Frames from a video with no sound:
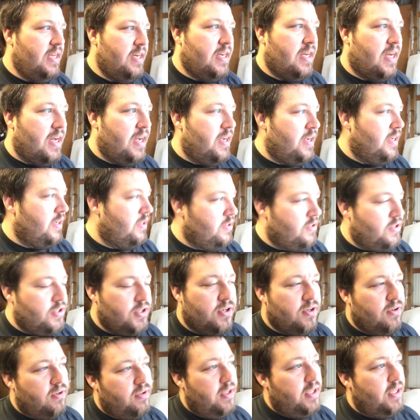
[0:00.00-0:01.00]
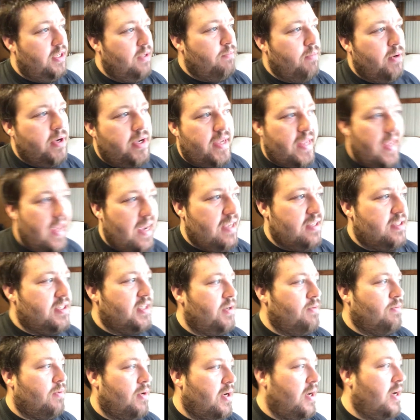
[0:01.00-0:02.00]
Not internally, but
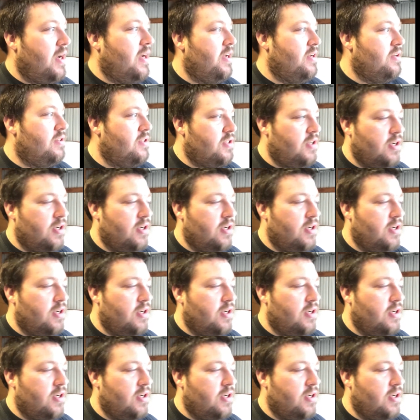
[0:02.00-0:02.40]
gasket wise,